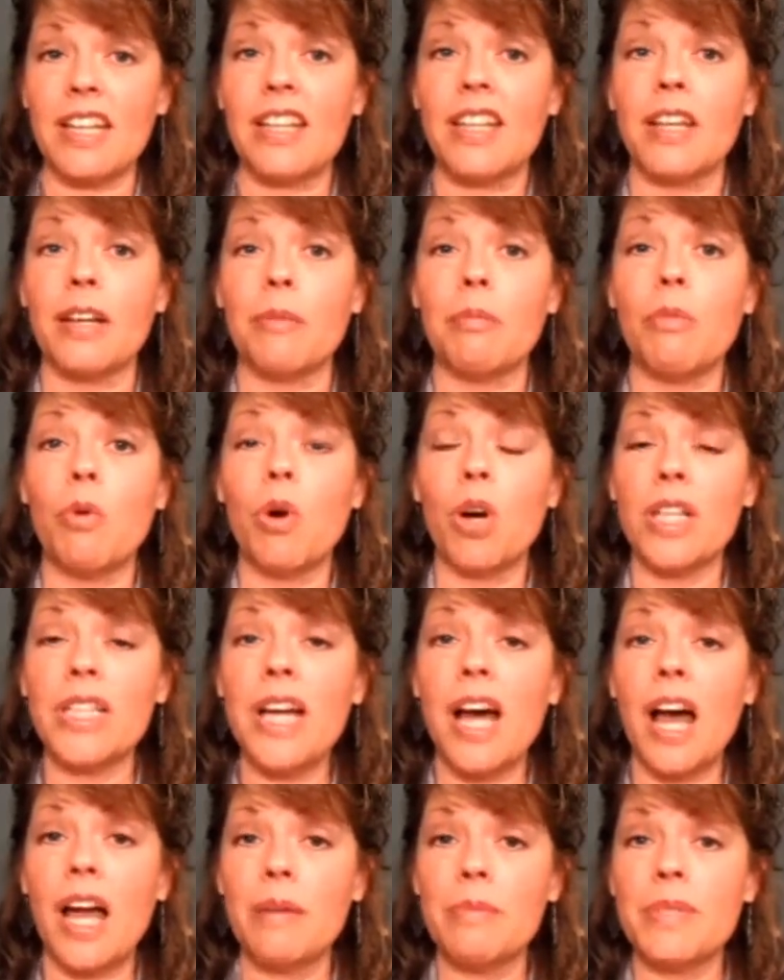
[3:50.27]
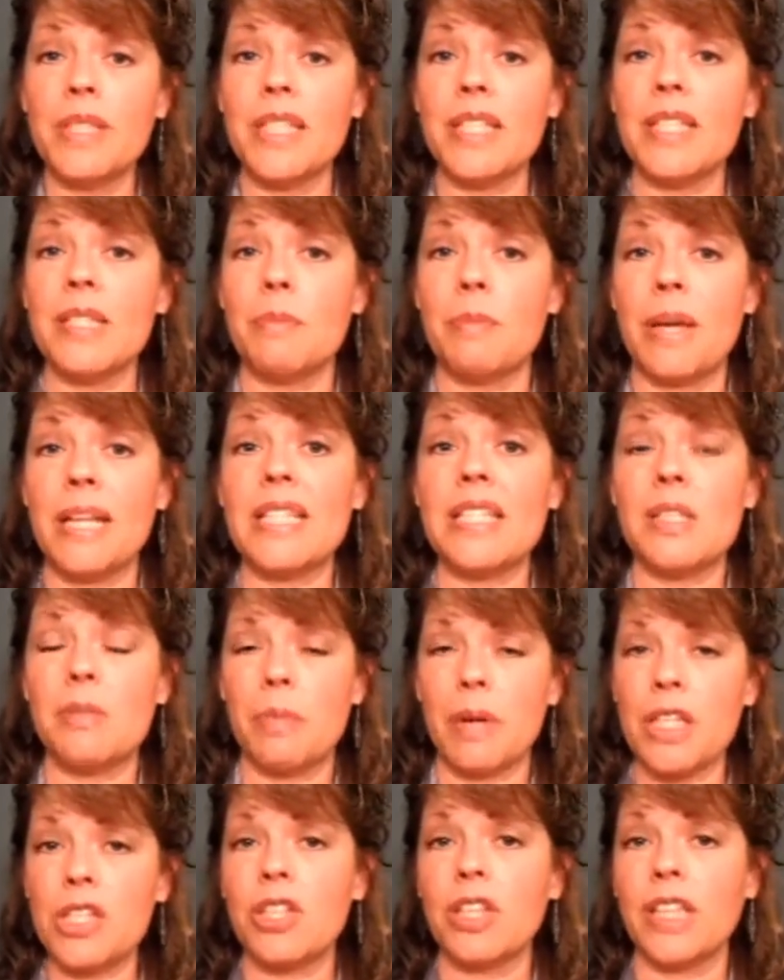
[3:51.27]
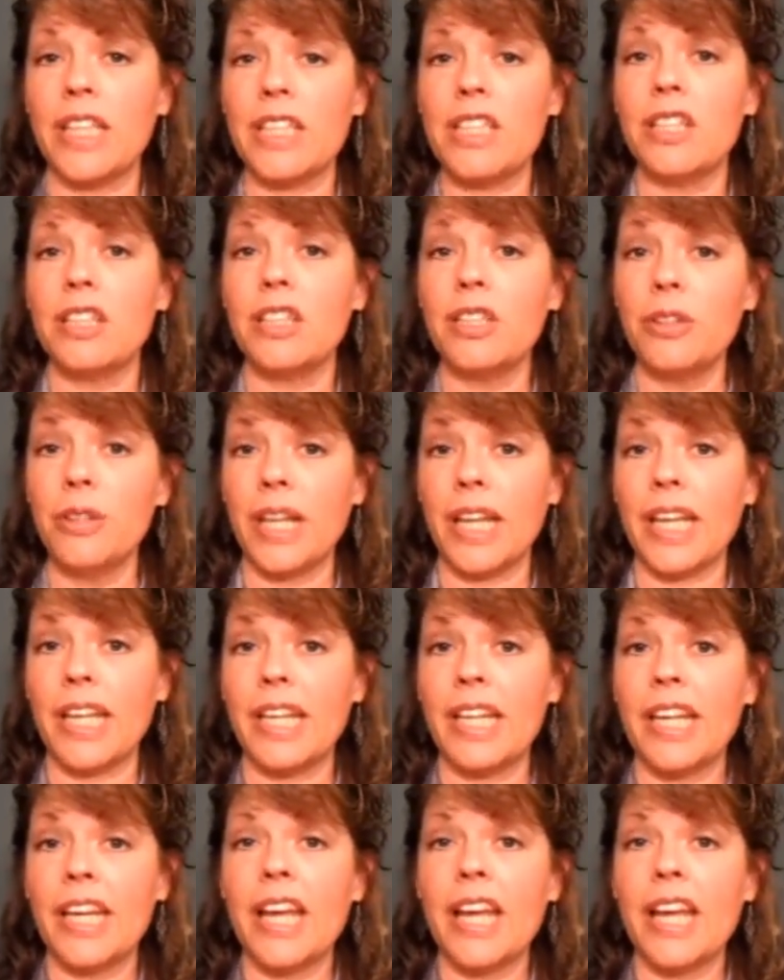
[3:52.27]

The more times it's been specially diluted,